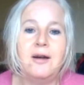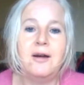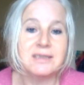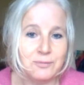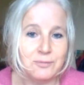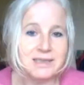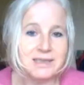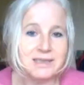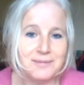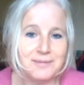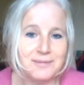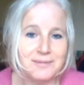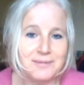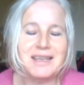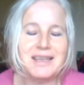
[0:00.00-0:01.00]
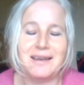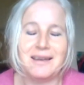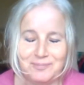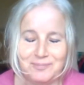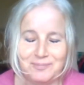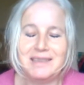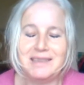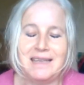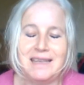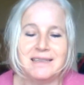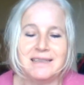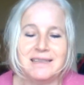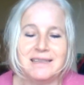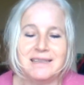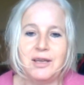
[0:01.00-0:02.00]
is that what DMS? Yeah.
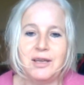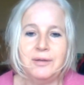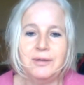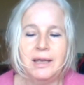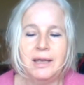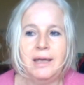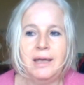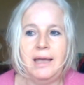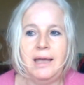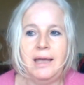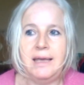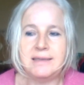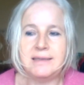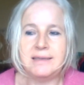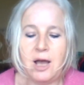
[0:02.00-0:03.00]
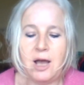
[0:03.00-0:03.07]
So it's